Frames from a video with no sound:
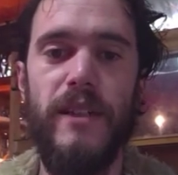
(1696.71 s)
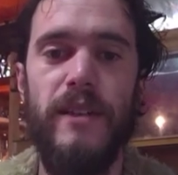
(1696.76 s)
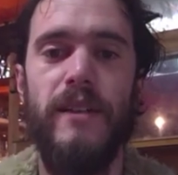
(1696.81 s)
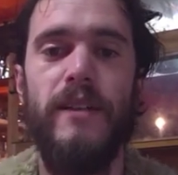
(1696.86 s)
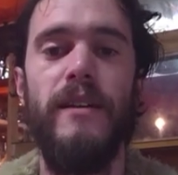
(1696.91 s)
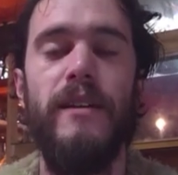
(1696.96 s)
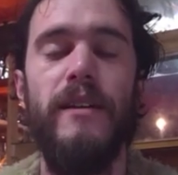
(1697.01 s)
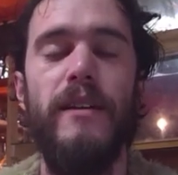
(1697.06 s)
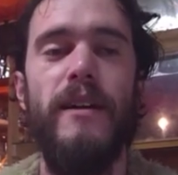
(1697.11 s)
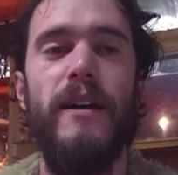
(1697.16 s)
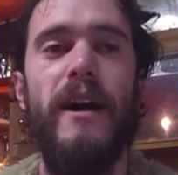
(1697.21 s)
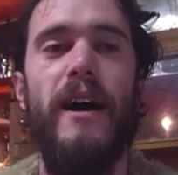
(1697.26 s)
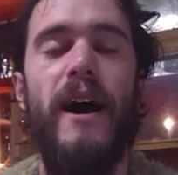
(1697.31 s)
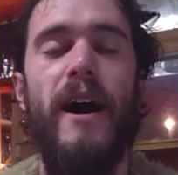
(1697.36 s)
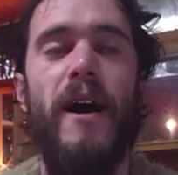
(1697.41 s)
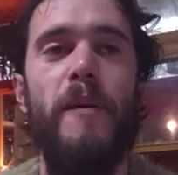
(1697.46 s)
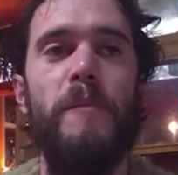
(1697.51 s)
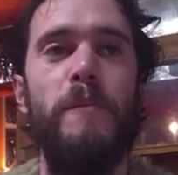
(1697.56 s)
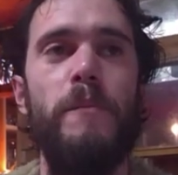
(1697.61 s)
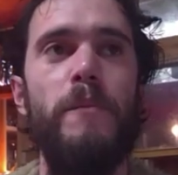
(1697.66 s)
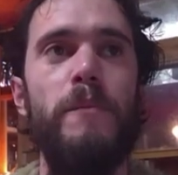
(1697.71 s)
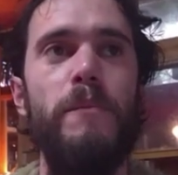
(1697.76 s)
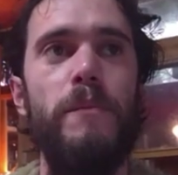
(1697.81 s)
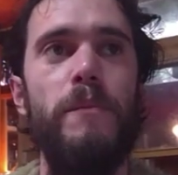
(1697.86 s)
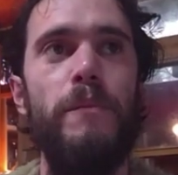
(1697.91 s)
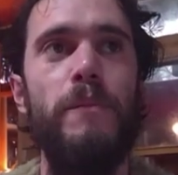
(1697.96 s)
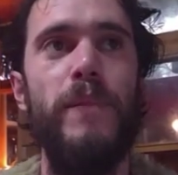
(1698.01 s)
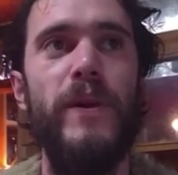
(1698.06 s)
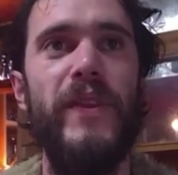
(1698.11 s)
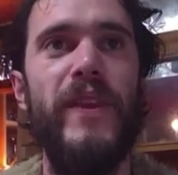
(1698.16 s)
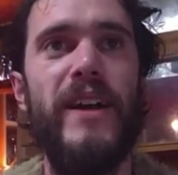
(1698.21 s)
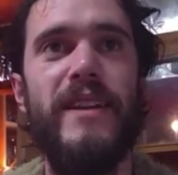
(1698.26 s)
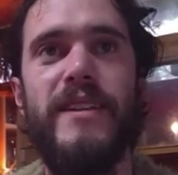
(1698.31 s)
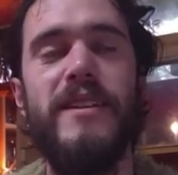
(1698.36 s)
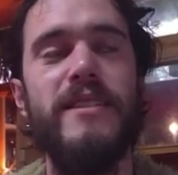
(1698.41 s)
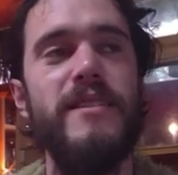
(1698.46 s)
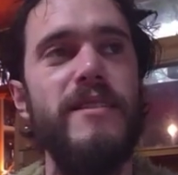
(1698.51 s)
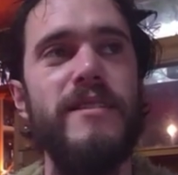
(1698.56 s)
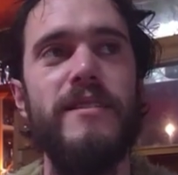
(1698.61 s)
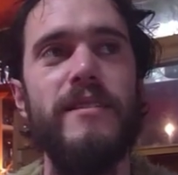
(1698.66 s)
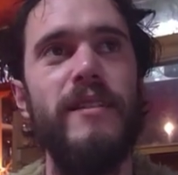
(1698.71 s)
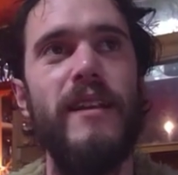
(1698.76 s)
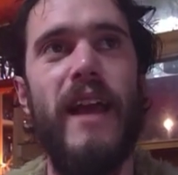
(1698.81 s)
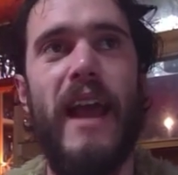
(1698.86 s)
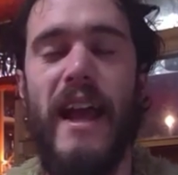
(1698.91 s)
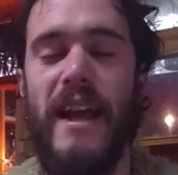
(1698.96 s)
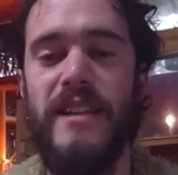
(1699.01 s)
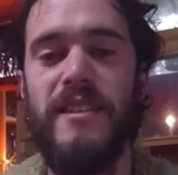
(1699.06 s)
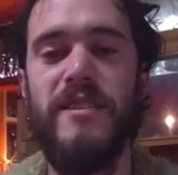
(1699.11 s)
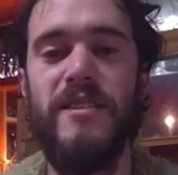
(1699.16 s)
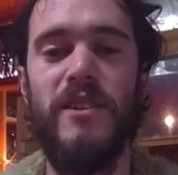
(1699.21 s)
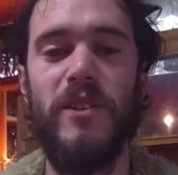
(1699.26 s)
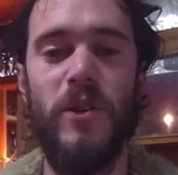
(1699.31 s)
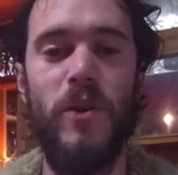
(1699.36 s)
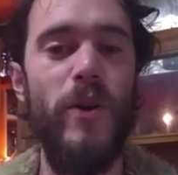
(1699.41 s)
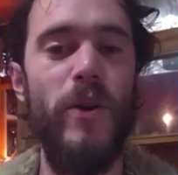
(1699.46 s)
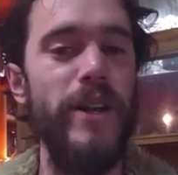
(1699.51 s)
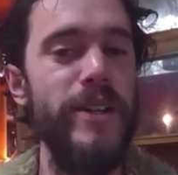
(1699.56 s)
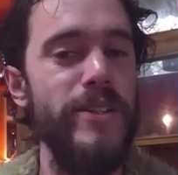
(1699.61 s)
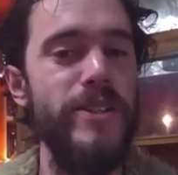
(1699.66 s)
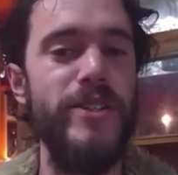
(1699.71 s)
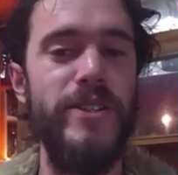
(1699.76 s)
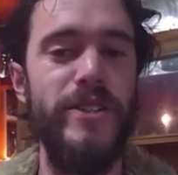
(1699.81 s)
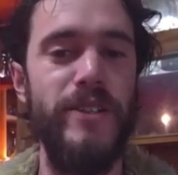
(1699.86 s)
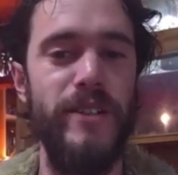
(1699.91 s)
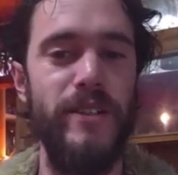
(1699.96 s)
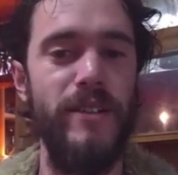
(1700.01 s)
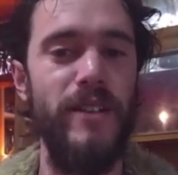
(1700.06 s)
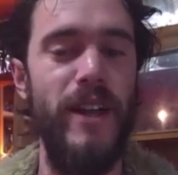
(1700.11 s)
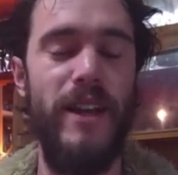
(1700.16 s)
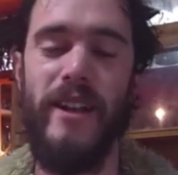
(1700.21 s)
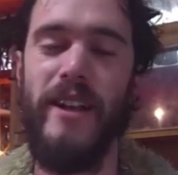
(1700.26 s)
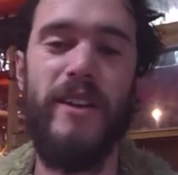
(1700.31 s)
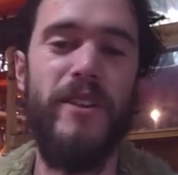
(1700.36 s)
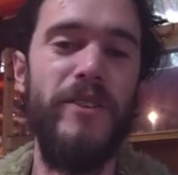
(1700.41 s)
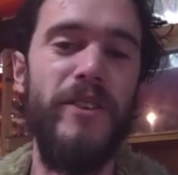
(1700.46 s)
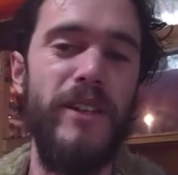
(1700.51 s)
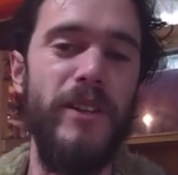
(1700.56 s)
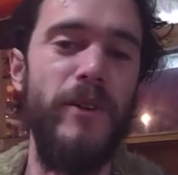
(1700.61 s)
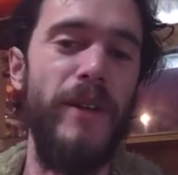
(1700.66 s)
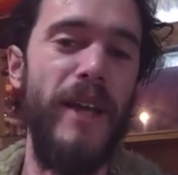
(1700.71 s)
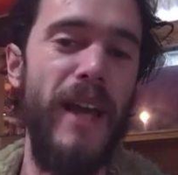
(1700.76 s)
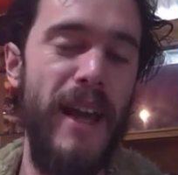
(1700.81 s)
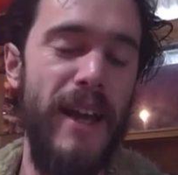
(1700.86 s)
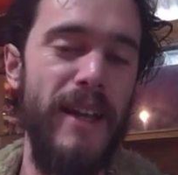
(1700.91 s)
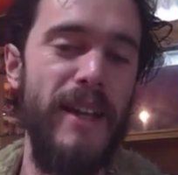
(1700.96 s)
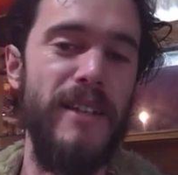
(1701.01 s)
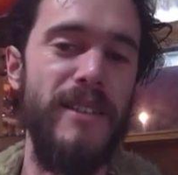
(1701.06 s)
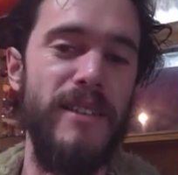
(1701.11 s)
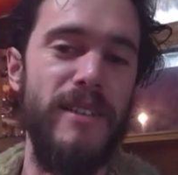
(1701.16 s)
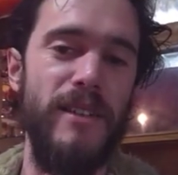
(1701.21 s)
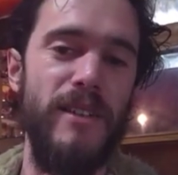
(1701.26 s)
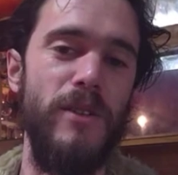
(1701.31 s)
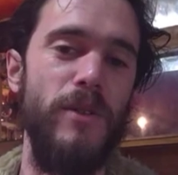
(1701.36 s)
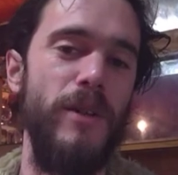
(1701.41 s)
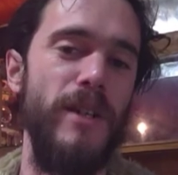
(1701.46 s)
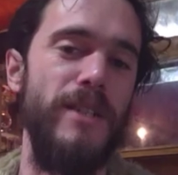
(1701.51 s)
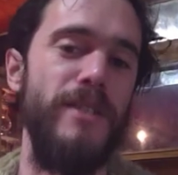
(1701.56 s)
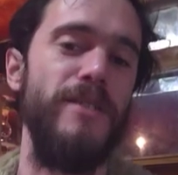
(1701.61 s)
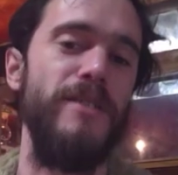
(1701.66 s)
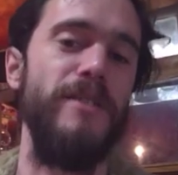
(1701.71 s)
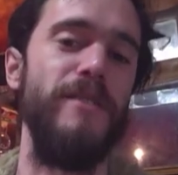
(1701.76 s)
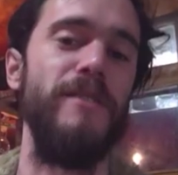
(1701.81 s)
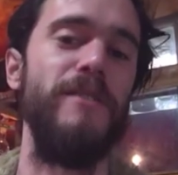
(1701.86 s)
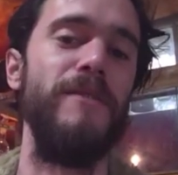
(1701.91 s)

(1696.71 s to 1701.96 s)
Right. Um but that doesn't answer the question and yeah. i don't think you can answer the question